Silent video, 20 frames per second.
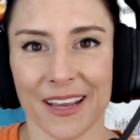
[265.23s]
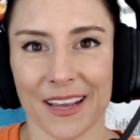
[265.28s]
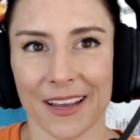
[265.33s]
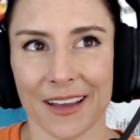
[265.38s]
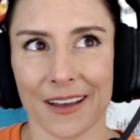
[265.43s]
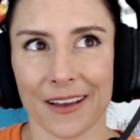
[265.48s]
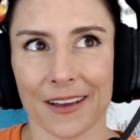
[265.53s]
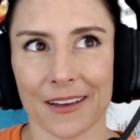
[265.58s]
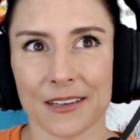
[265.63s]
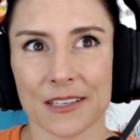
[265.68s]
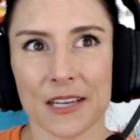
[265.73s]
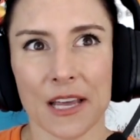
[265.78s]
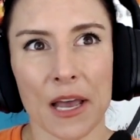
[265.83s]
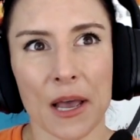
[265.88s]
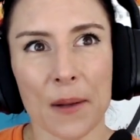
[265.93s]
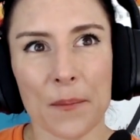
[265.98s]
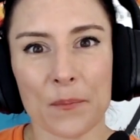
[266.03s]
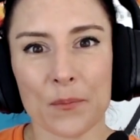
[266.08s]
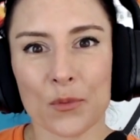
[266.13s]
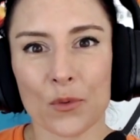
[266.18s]
And
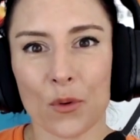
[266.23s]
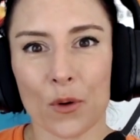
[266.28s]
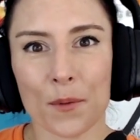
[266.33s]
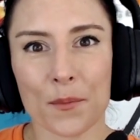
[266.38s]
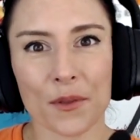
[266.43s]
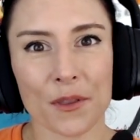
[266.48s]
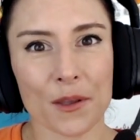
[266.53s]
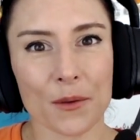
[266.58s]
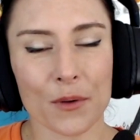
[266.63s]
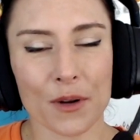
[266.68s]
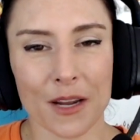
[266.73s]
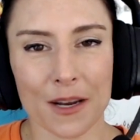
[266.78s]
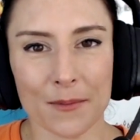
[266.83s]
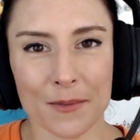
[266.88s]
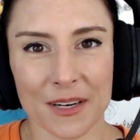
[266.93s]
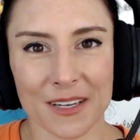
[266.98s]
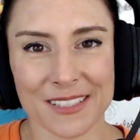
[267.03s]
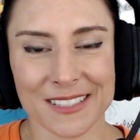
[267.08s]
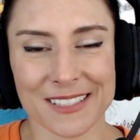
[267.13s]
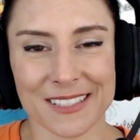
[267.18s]
normally when I'd
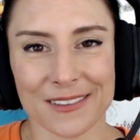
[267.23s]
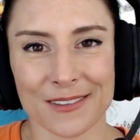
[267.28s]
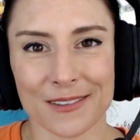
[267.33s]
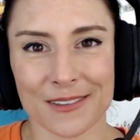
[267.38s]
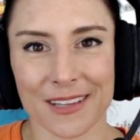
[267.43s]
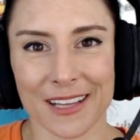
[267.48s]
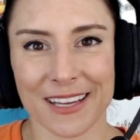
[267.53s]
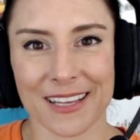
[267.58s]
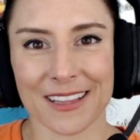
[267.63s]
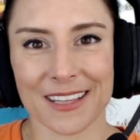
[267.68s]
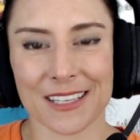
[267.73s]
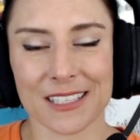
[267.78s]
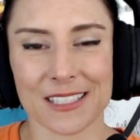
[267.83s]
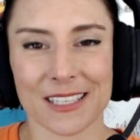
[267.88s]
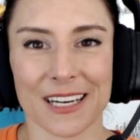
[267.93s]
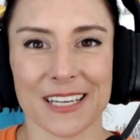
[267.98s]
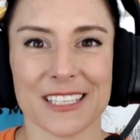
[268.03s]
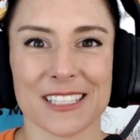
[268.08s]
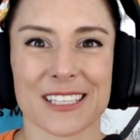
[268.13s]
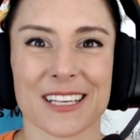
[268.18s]
meet a student like this
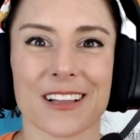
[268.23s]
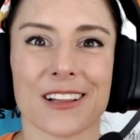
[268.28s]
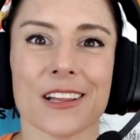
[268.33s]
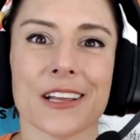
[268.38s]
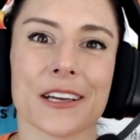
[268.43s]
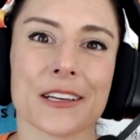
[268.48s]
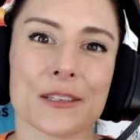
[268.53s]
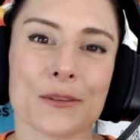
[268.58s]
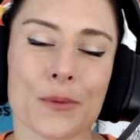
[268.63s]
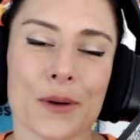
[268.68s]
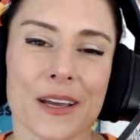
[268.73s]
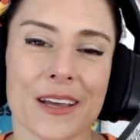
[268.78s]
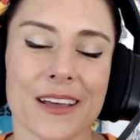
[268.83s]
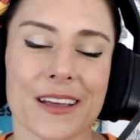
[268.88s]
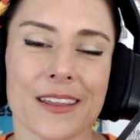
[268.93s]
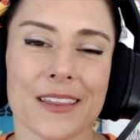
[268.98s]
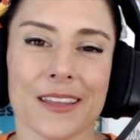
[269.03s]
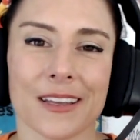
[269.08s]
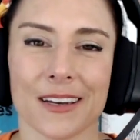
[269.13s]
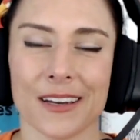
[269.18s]
that I just clicked
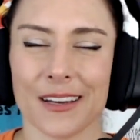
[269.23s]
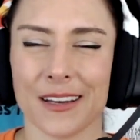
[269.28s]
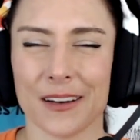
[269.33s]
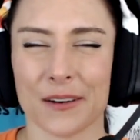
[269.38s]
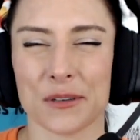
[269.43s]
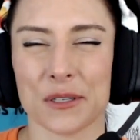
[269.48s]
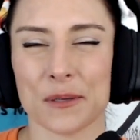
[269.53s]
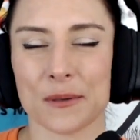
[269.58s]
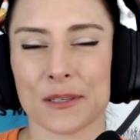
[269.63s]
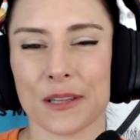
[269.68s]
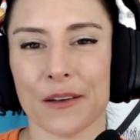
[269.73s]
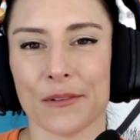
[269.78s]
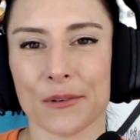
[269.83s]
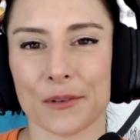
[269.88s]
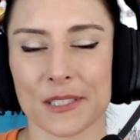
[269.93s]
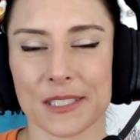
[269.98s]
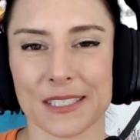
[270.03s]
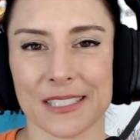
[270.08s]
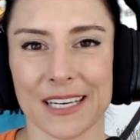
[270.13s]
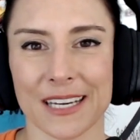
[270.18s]
with, and she was
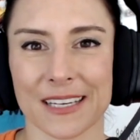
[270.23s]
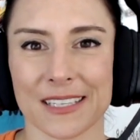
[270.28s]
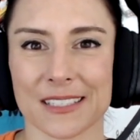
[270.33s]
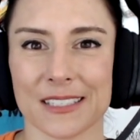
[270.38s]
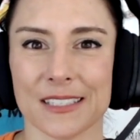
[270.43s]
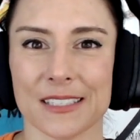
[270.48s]
level 6,